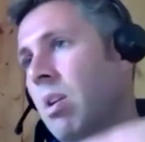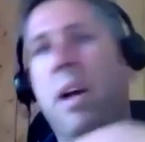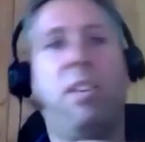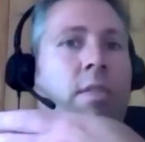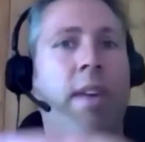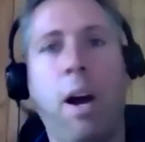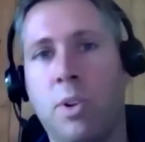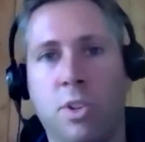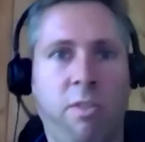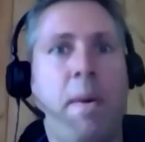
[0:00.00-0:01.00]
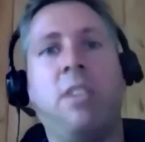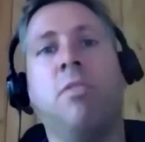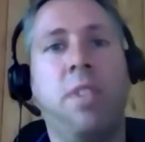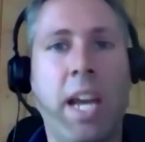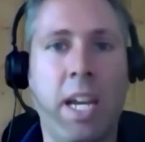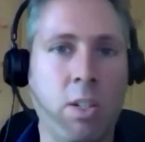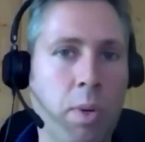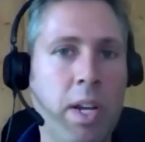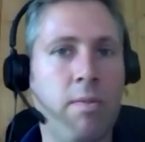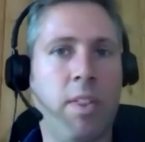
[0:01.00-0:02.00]
a matter of hours or a matter of days or
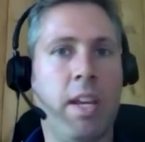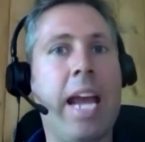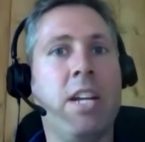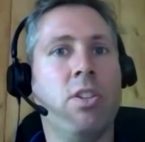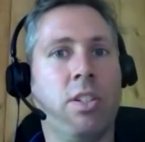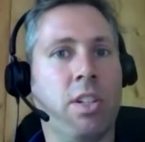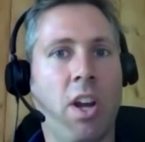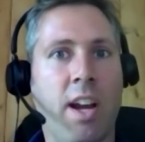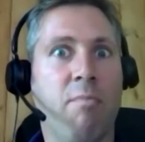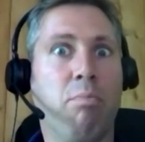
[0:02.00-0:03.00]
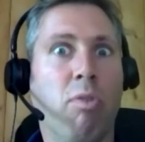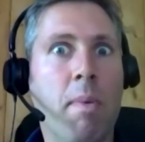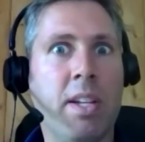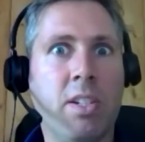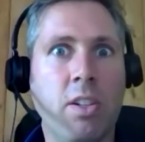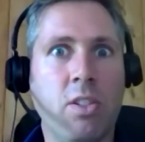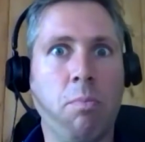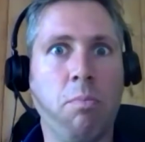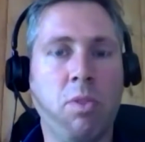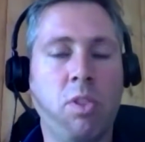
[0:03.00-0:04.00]
whatever the agent has kind of promised at
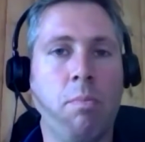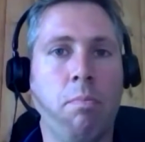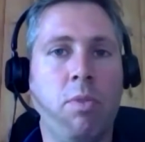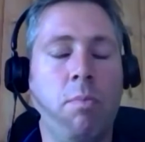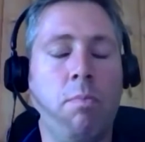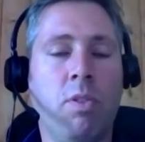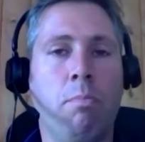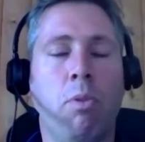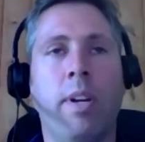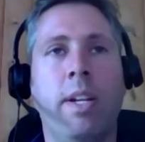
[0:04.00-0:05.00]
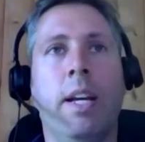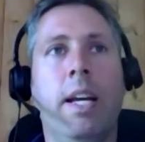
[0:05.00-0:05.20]
some point.